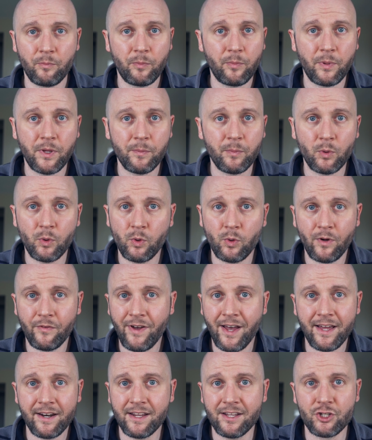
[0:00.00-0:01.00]
people who have
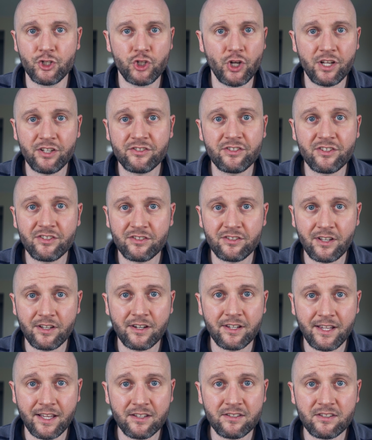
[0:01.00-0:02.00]
had injustice done
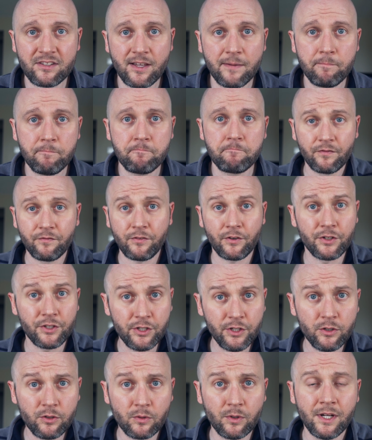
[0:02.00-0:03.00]
against them, for
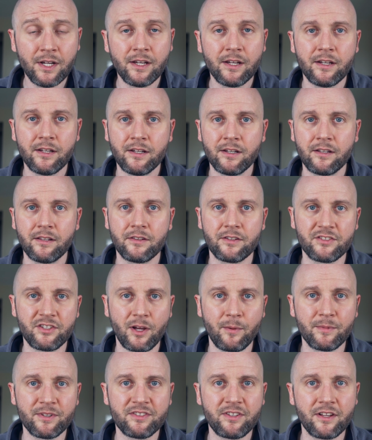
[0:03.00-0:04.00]
you, the
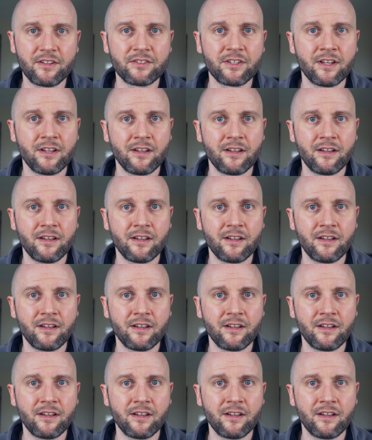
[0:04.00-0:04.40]
psalmist says,